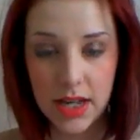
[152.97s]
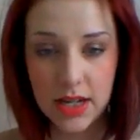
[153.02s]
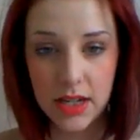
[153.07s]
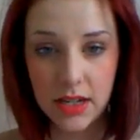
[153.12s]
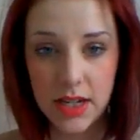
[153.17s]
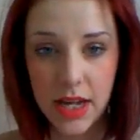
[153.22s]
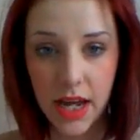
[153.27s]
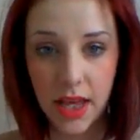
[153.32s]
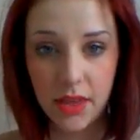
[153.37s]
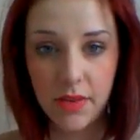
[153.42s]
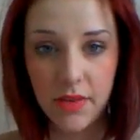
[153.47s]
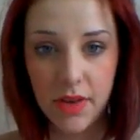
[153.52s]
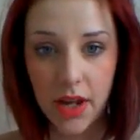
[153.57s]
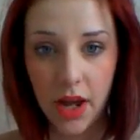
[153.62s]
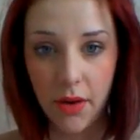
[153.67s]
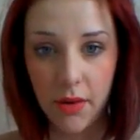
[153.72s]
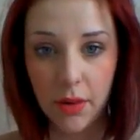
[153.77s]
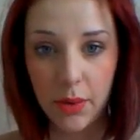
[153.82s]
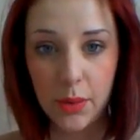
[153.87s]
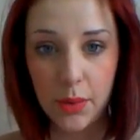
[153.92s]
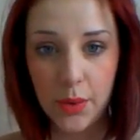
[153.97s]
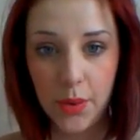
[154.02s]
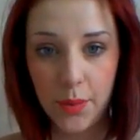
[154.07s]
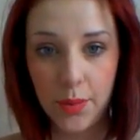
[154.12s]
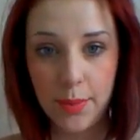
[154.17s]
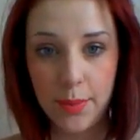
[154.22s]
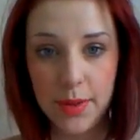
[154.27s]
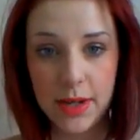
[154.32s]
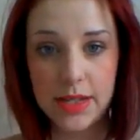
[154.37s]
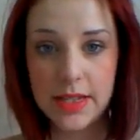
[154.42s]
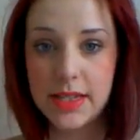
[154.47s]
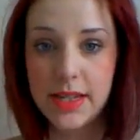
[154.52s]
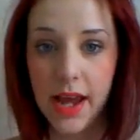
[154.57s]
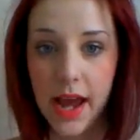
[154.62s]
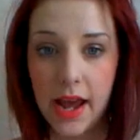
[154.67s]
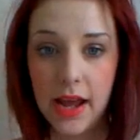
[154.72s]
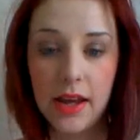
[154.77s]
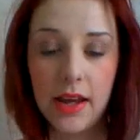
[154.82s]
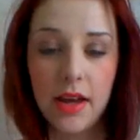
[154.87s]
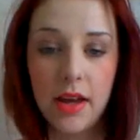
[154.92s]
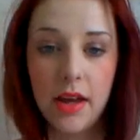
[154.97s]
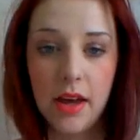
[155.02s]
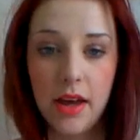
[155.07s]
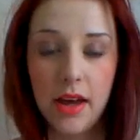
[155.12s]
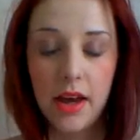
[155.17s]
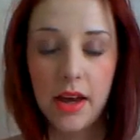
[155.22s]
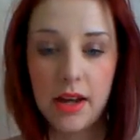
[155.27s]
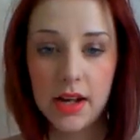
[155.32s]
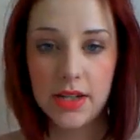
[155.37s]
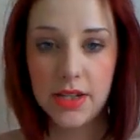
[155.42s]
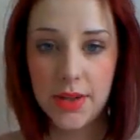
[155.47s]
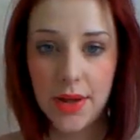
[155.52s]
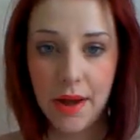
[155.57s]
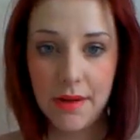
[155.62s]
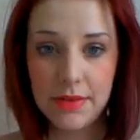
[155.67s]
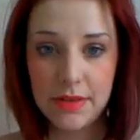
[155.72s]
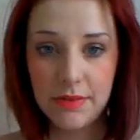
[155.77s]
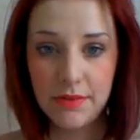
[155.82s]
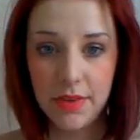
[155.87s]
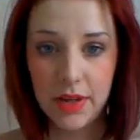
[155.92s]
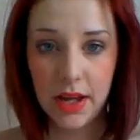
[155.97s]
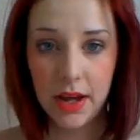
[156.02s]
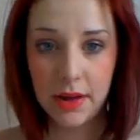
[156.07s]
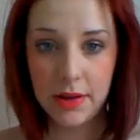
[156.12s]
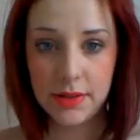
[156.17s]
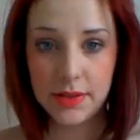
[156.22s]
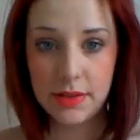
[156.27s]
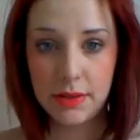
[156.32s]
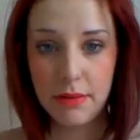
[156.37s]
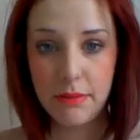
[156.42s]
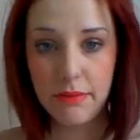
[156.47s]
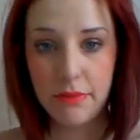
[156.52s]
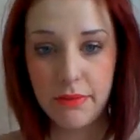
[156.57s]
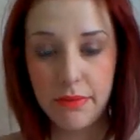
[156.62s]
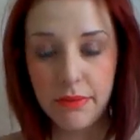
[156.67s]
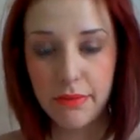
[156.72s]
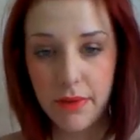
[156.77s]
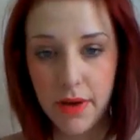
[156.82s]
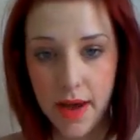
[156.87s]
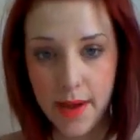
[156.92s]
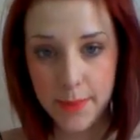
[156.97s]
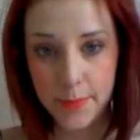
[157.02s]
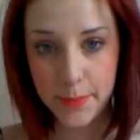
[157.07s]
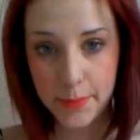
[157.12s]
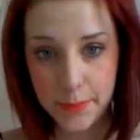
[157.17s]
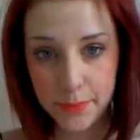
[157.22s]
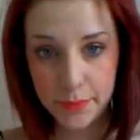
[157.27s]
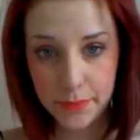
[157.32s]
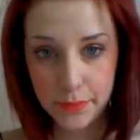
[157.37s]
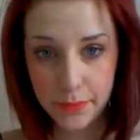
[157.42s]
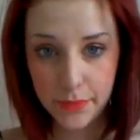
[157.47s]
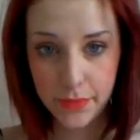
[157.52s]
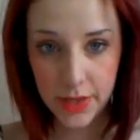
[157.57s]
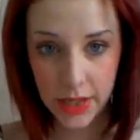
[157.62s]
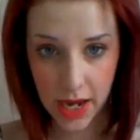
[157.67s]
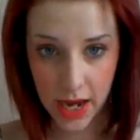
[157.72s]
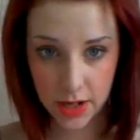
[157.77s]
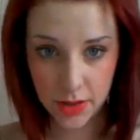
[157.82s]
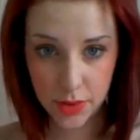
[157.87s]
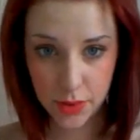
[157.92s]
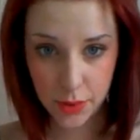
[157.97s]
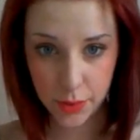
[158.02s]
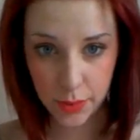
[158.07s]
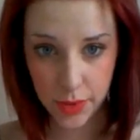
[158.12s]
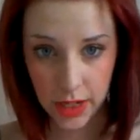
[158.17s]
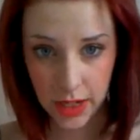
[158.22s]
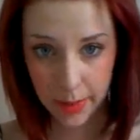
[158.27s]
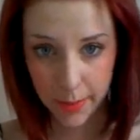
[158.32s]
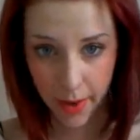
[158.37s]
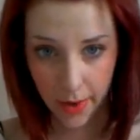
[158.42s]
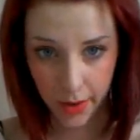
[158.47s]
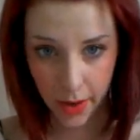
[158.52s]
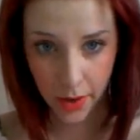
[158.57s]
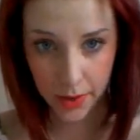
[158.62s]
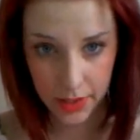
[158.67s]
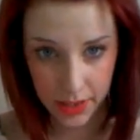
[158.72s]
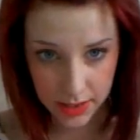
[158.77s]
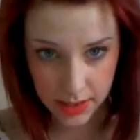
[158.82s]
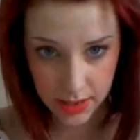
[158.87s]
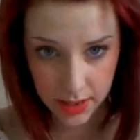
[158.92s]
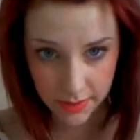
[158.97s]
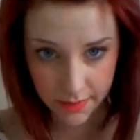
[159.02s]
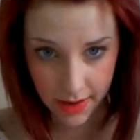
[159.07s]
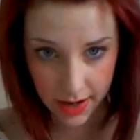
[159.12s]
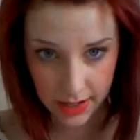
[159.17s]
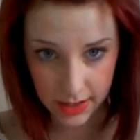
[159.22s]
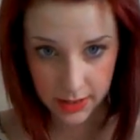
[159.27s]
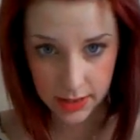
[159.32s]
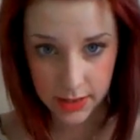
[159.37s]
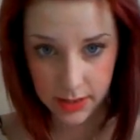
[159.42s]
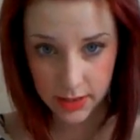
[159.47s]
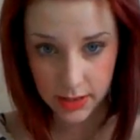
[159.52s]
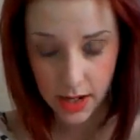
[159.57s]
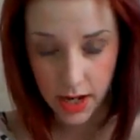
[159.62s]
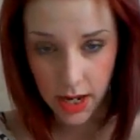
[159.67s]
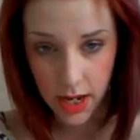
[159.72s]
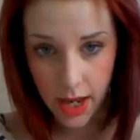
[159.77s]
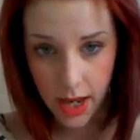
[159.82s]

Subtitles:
I did take the video recorder with me today, and I do have some videos of the actual chemo going into the veins.